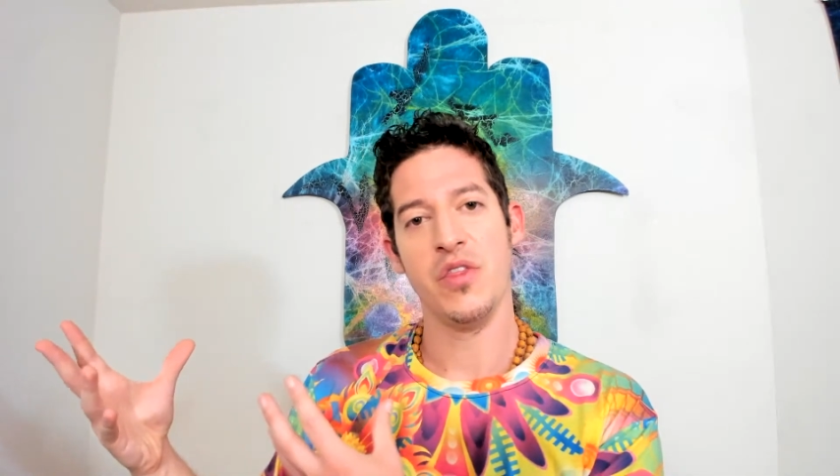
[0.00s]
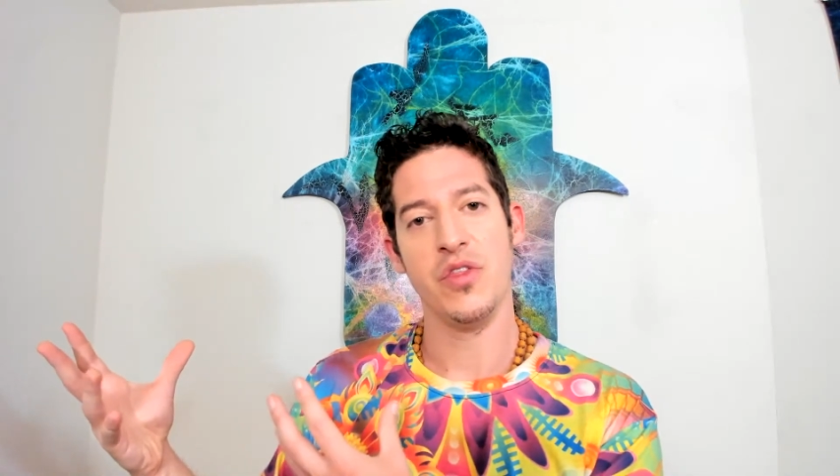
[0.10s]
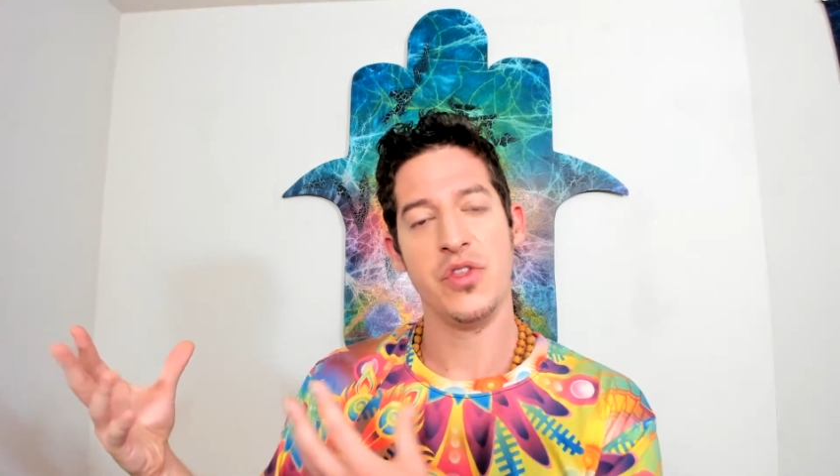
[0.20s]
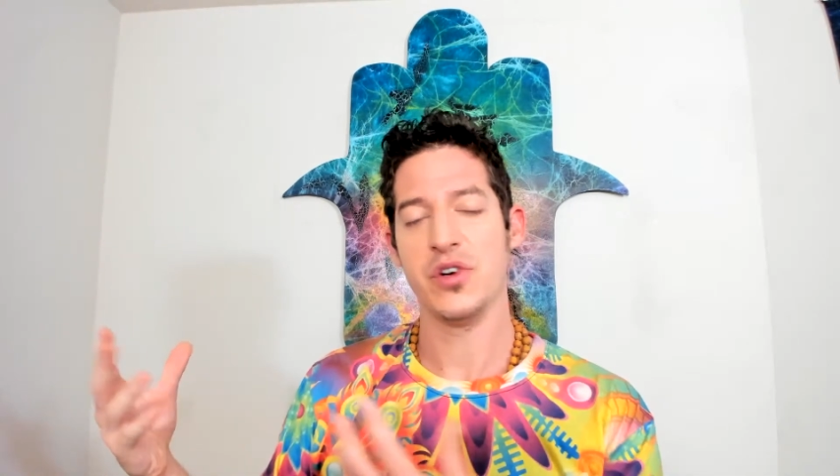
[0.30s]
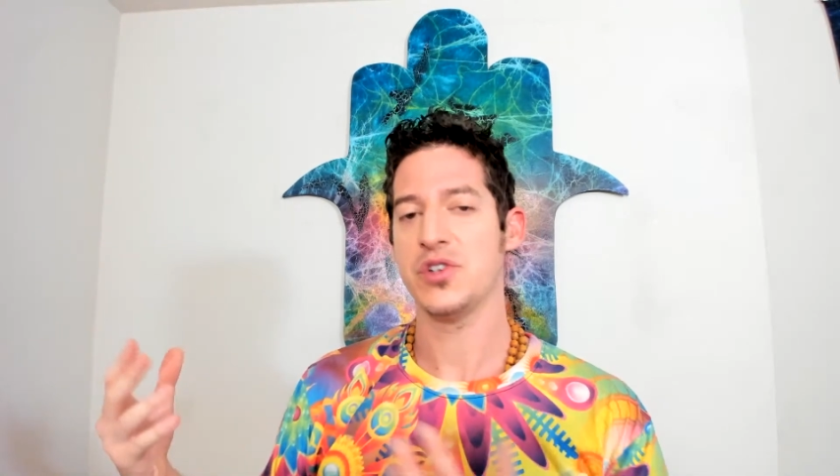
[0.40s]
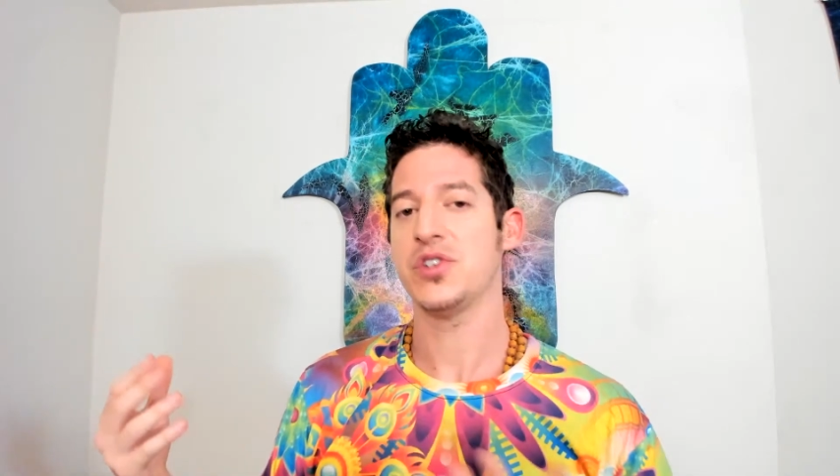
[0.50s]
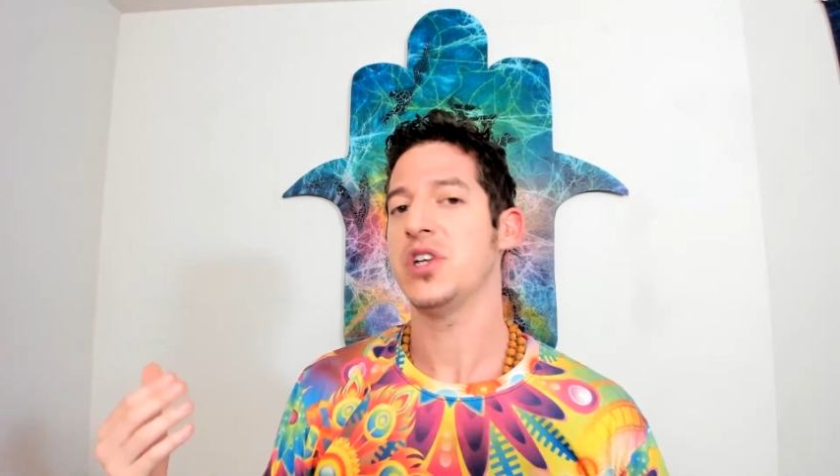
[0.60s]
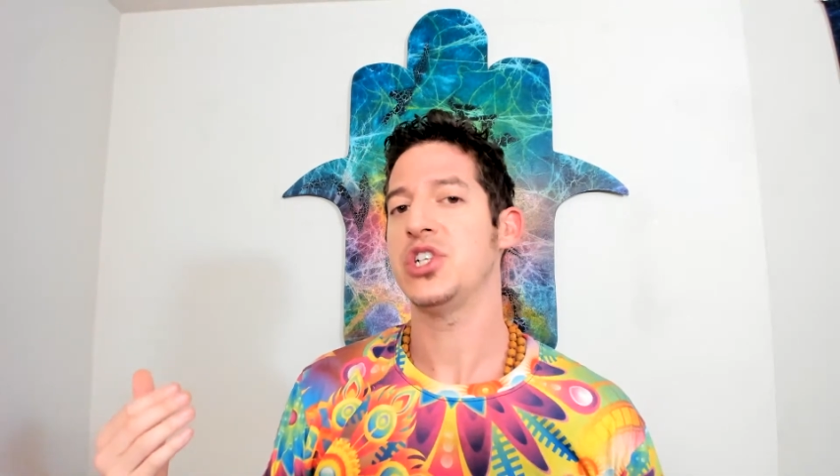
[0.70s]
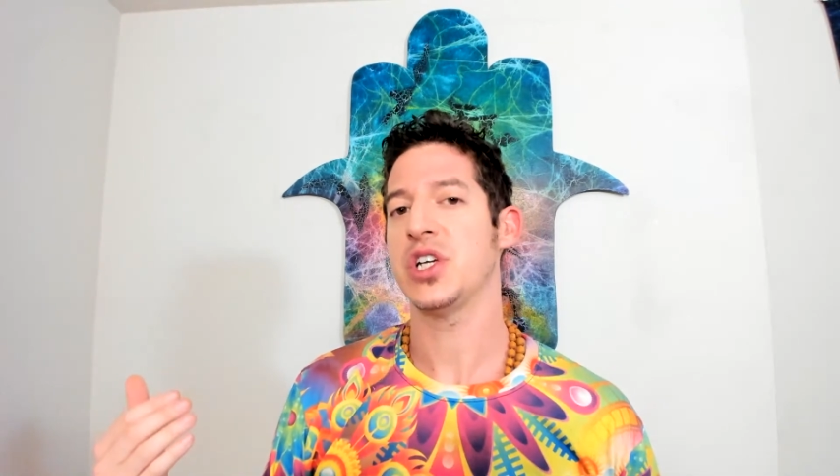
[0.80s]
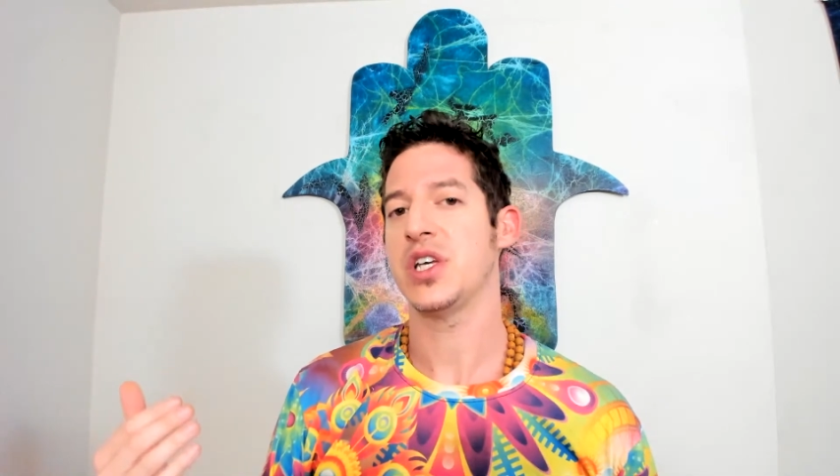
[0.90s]
there's
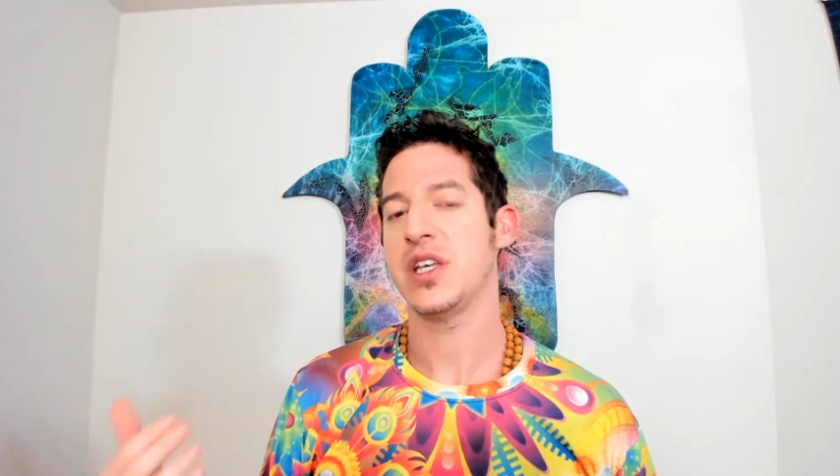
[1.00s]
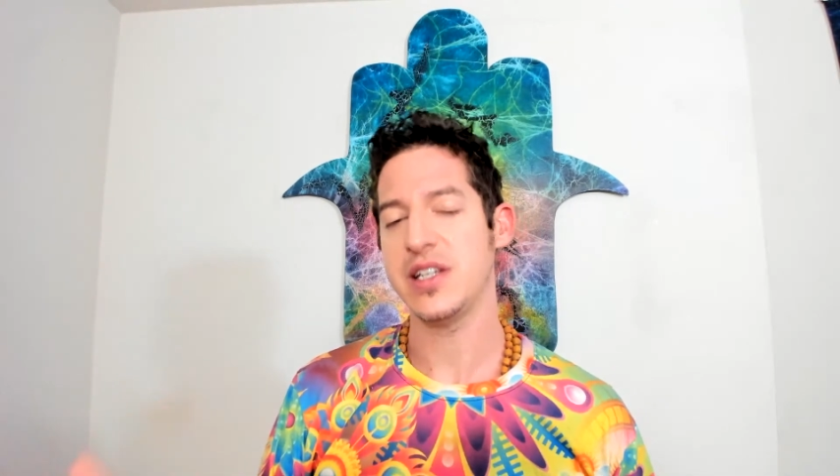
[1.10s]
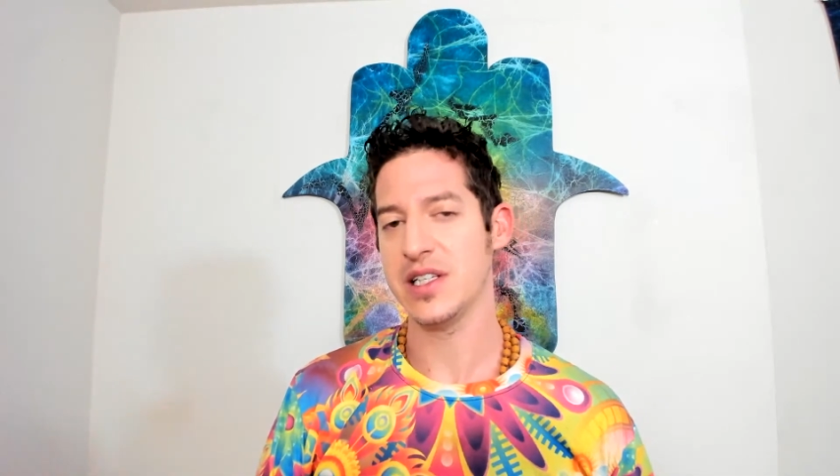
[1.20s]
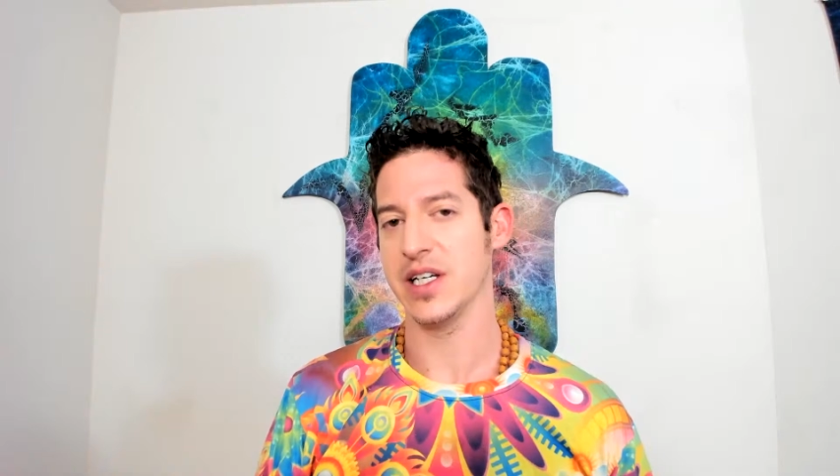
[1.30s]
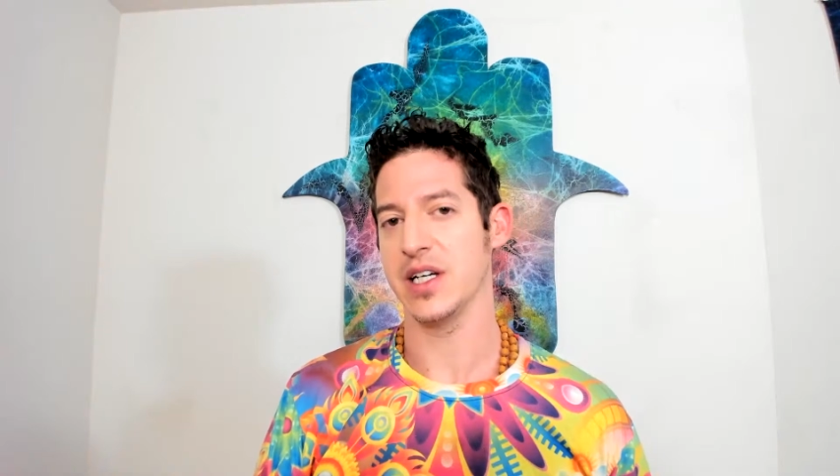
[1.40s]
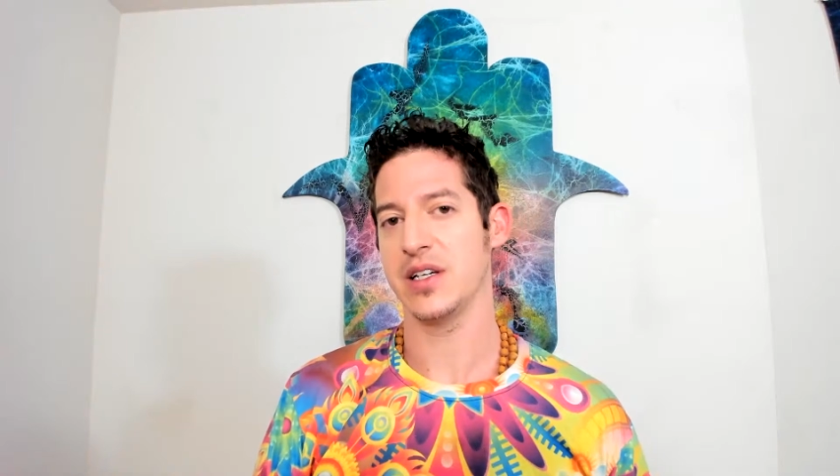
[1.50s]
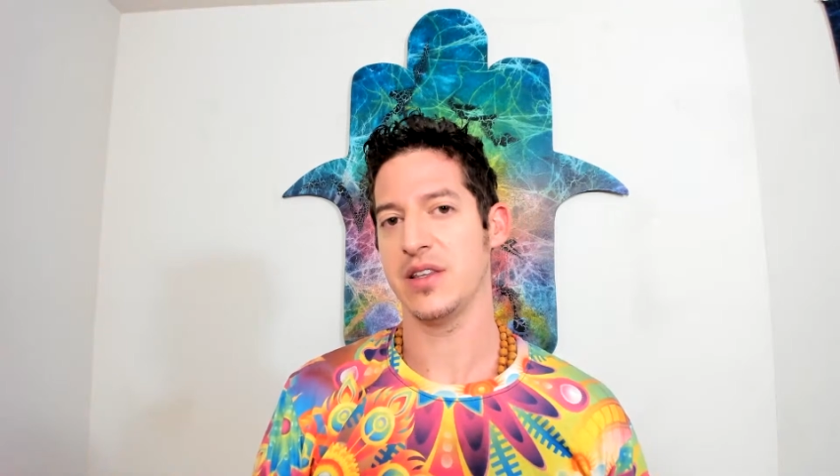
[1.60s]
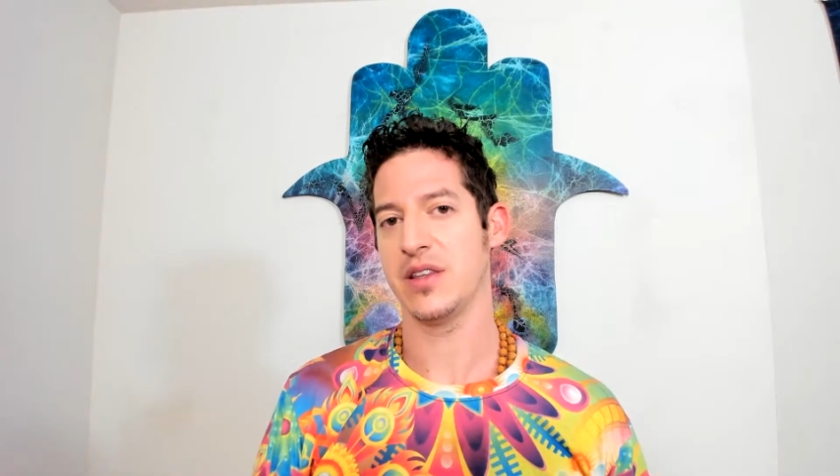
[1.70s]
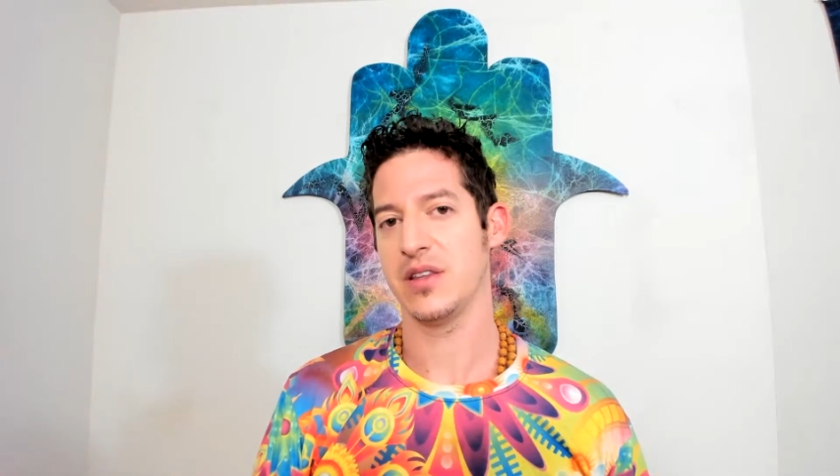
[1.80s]
such a healing